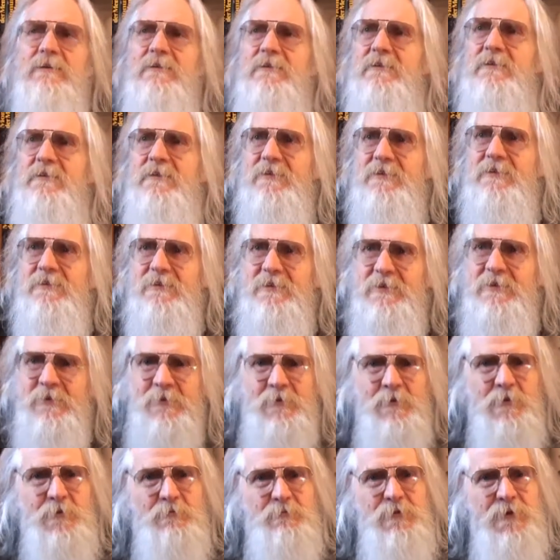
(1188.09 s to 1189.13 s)
it
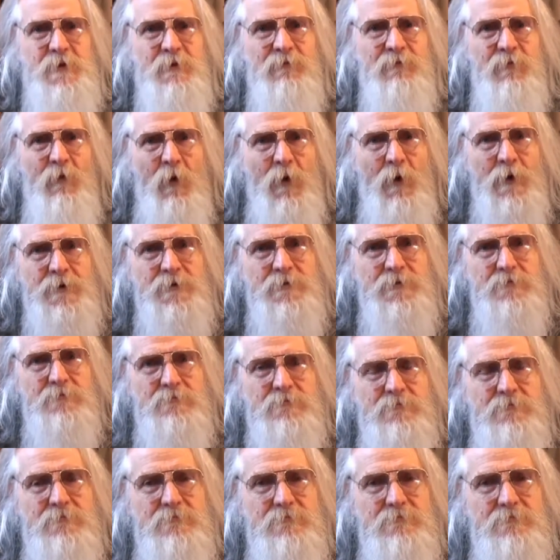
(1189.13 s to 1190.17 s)
could be avoided.
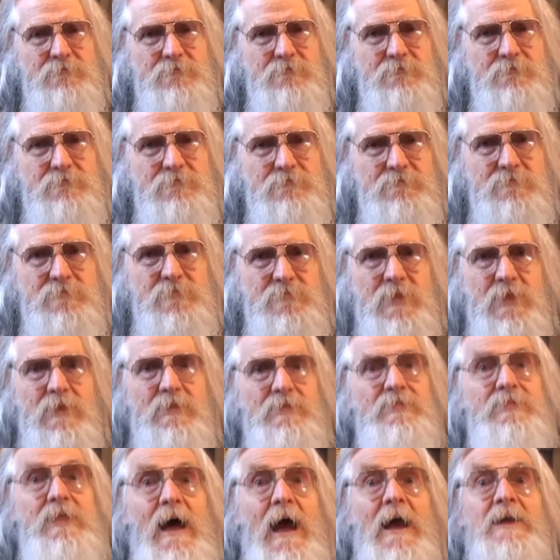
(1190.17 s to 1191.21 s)

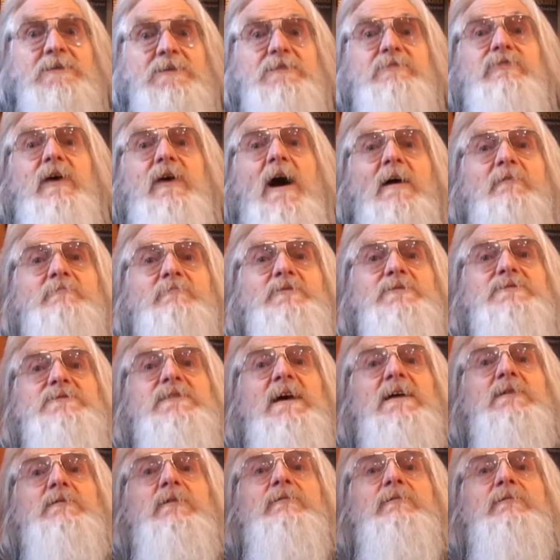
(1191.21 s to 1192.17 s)
95%